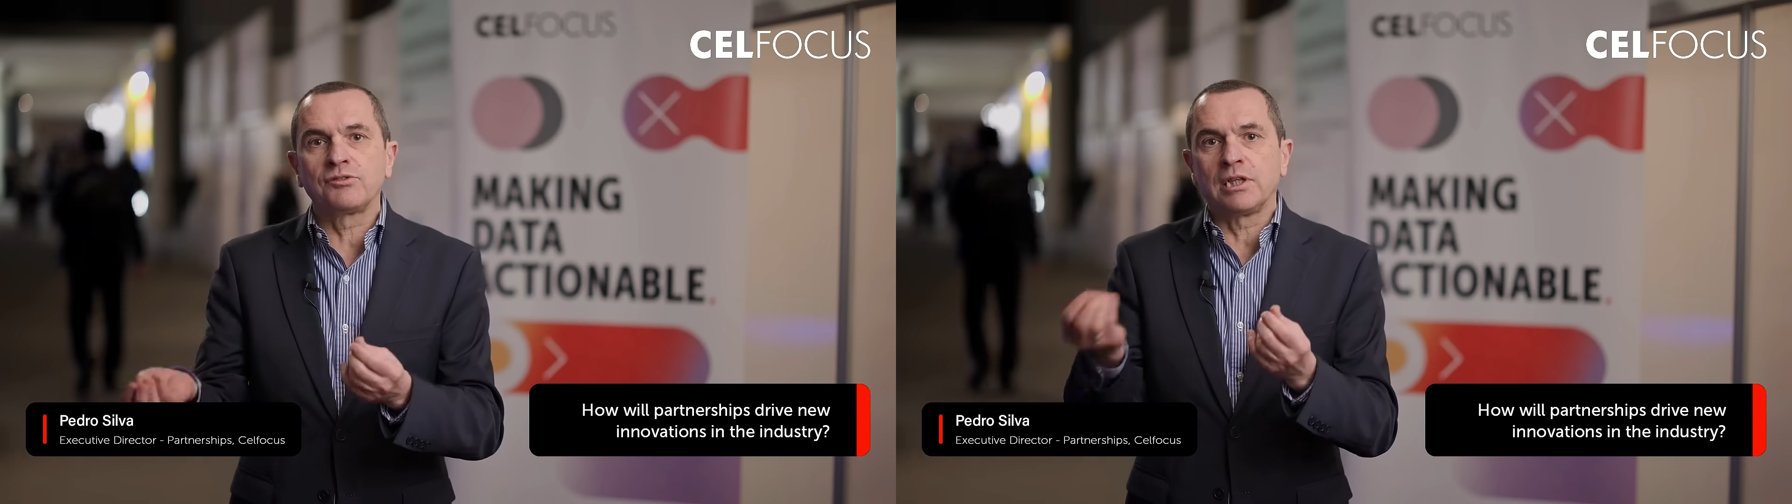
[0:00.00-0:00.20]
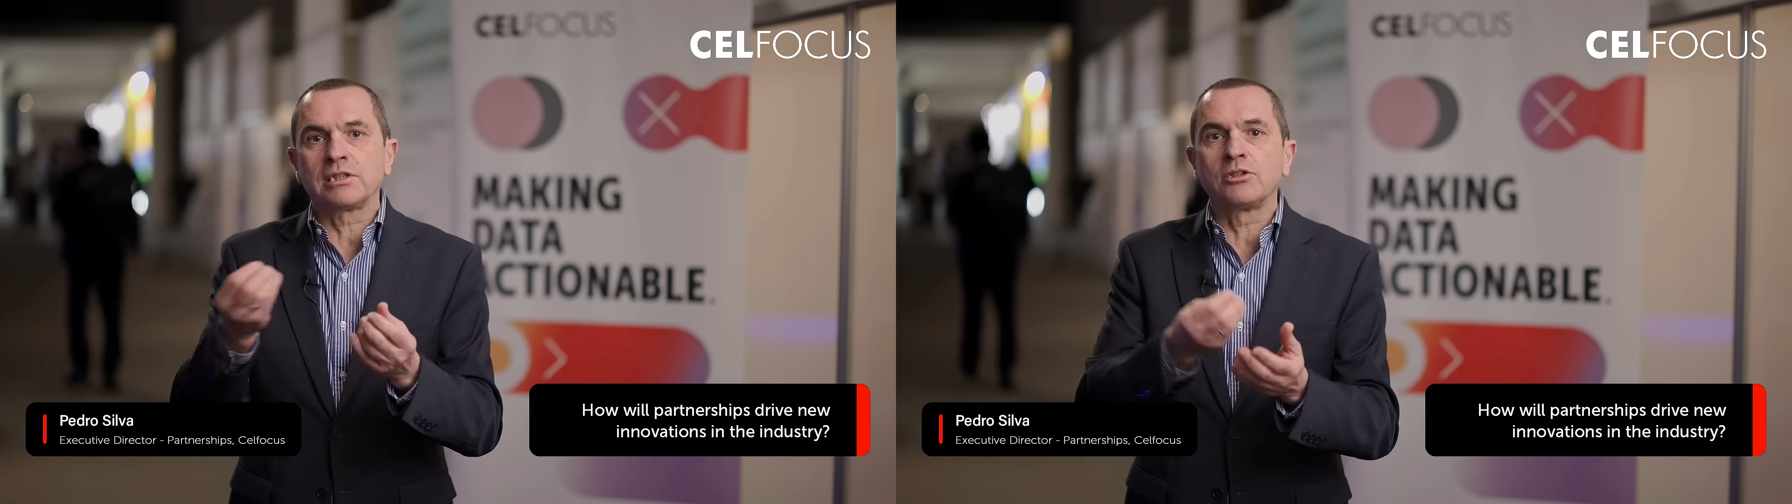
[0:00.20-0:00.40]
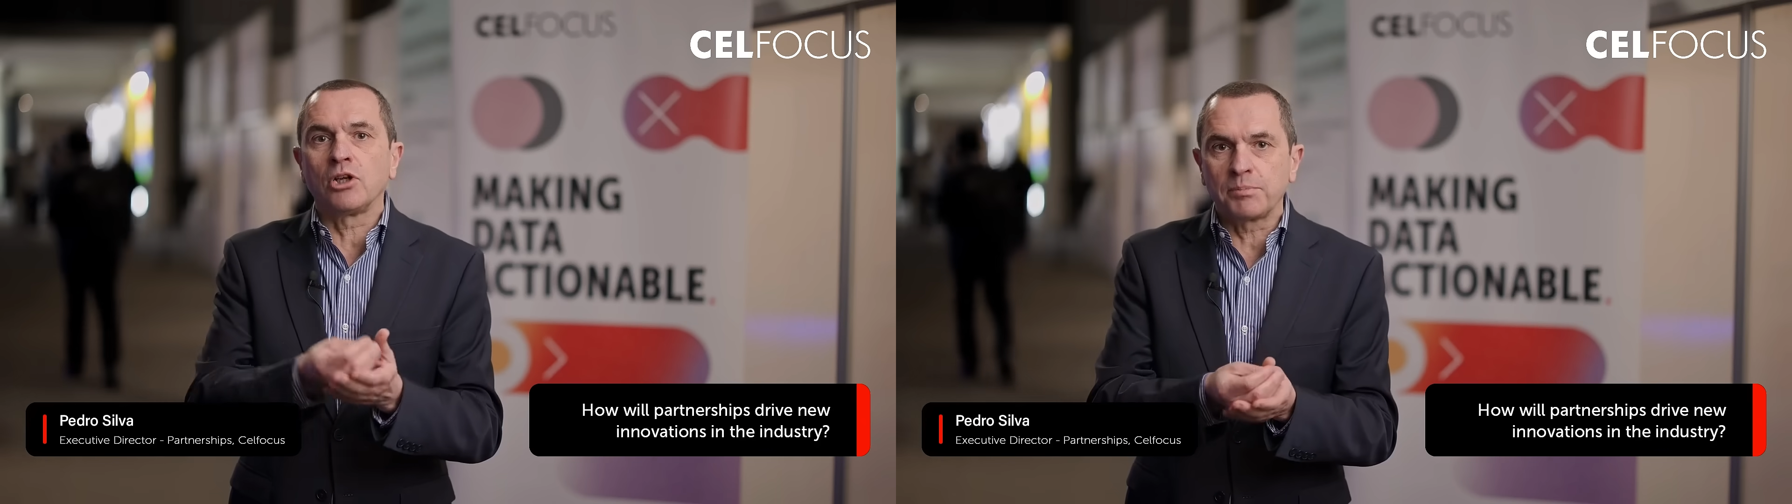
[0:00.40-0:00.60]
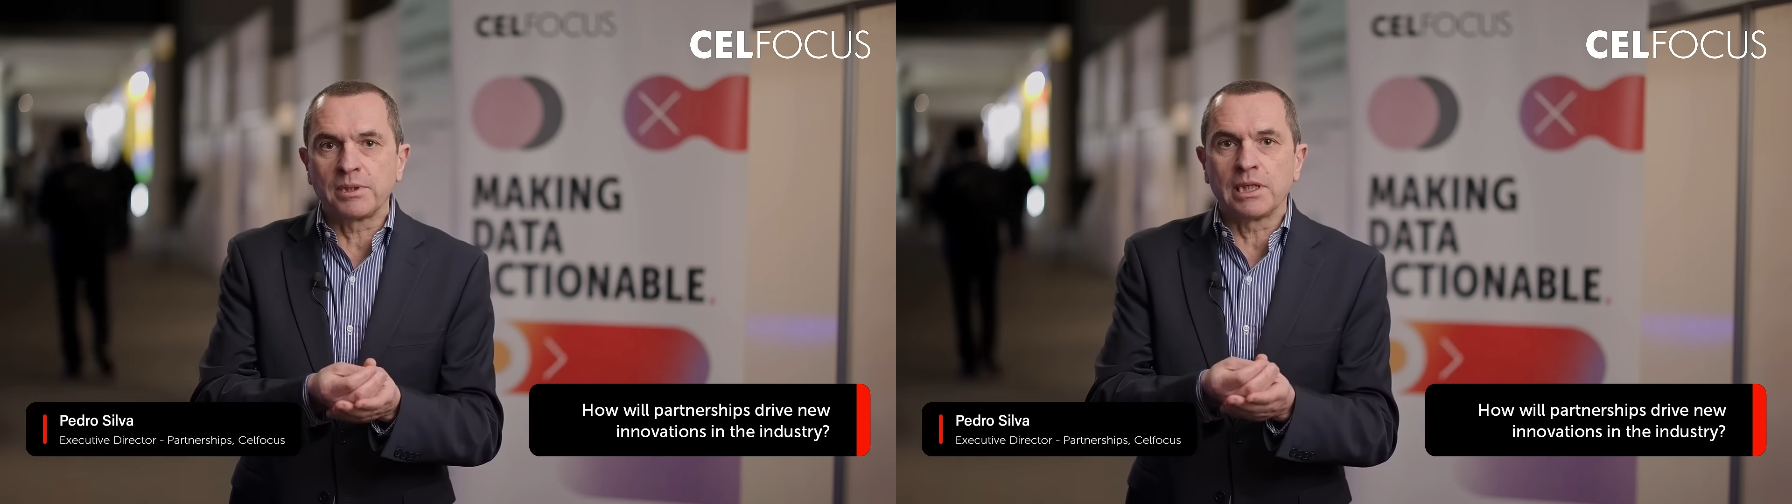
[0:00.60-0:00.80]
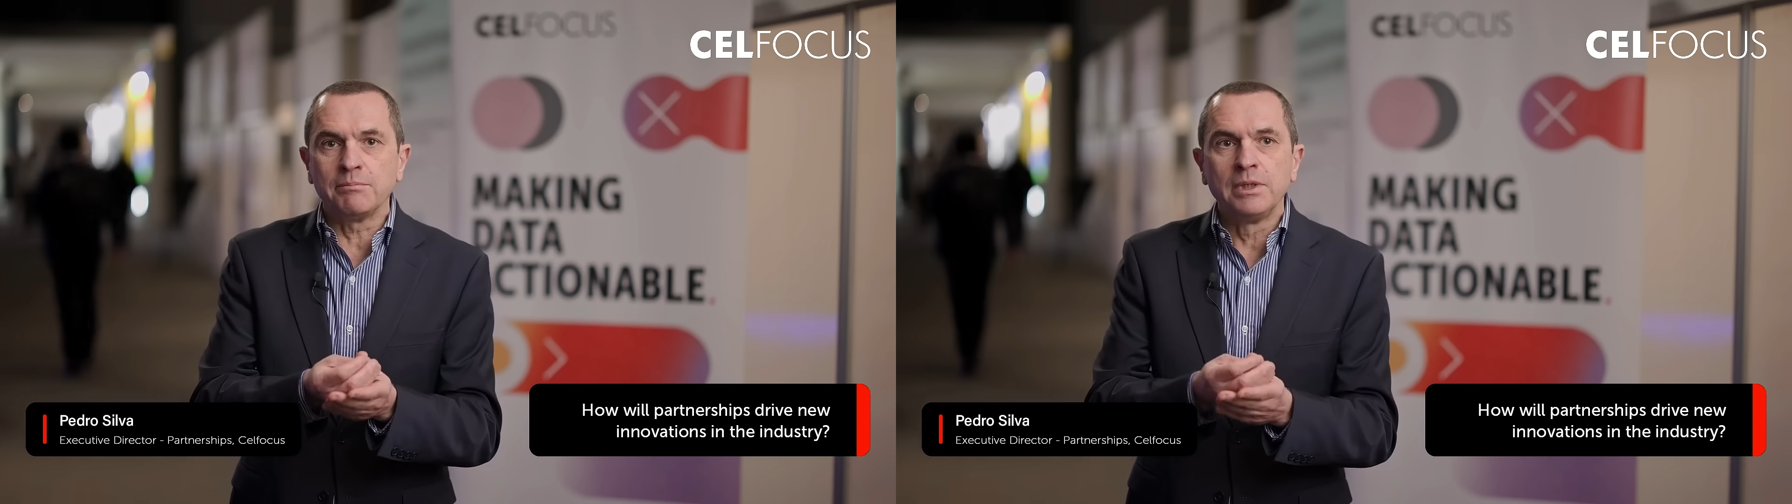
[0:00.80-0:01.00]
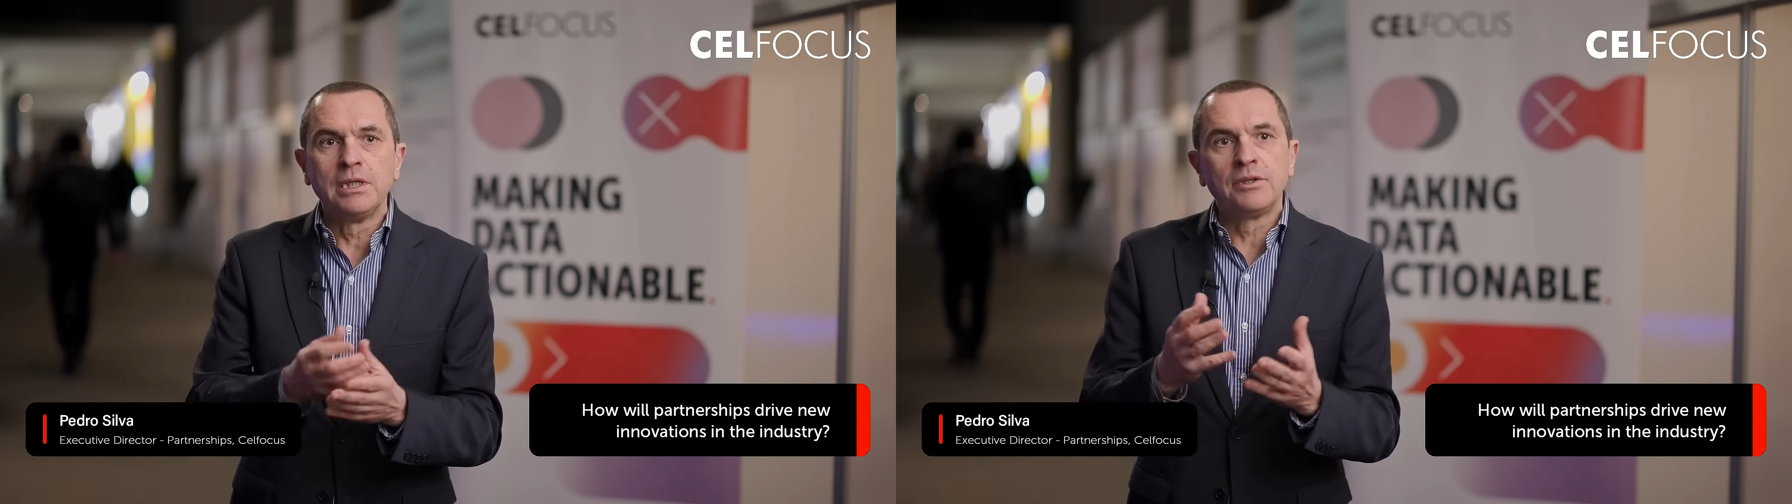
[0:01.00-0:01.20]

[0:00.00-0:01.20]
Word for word: to start adopting them.